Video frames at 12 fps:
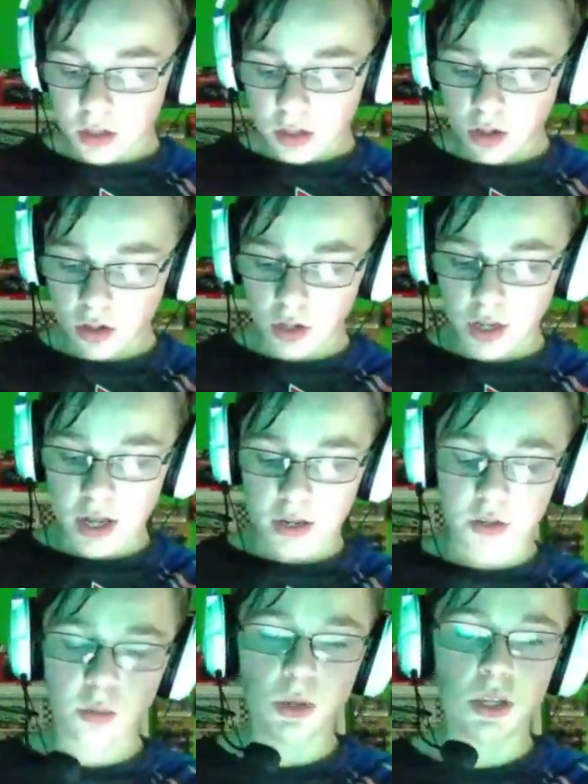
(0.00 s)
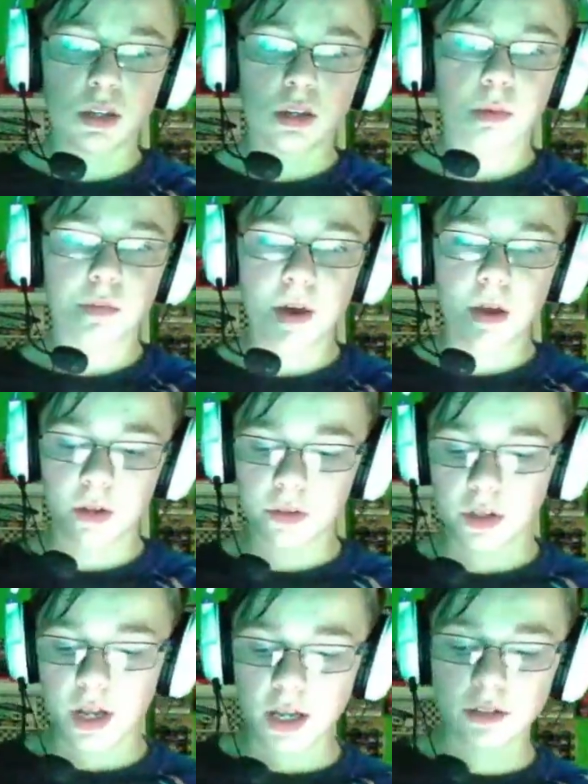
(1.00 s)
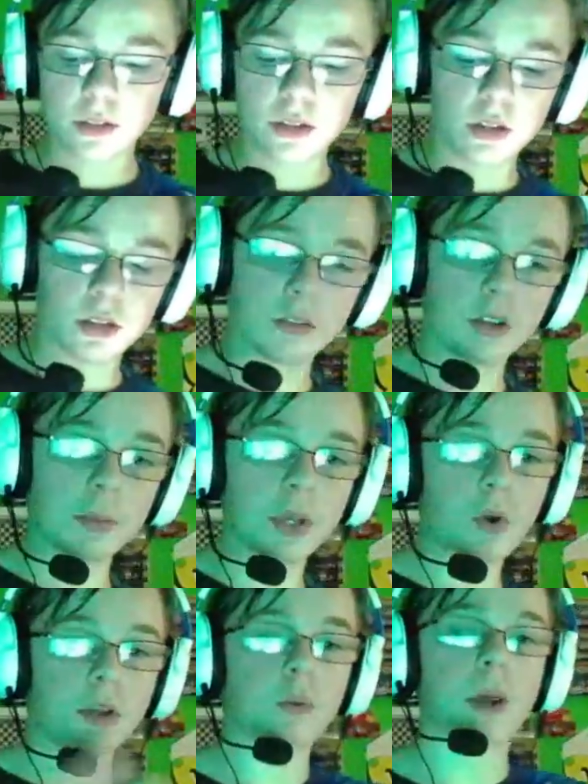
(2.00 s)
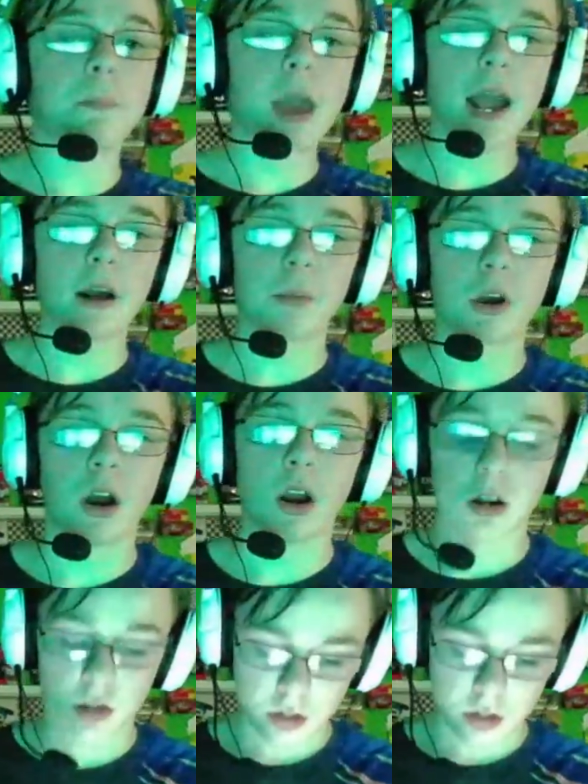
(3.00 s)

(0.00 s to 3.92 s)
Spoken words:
early on in the week, we found out the 19 is going to be going to a backup car.